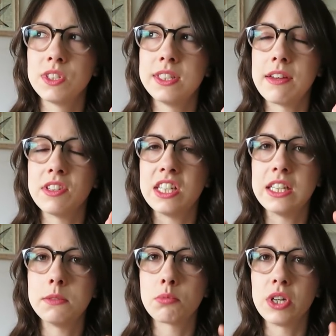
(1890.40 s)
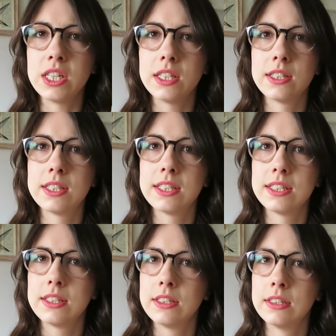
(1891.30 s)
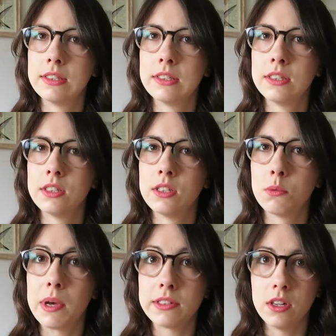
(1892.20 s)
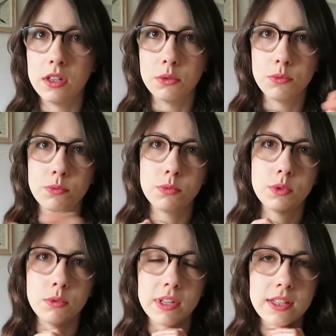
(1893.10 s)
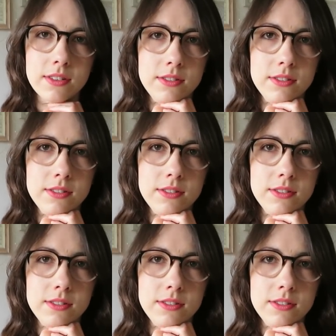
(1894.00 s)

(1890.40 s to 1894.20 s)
70s prints, wears a lot of sort of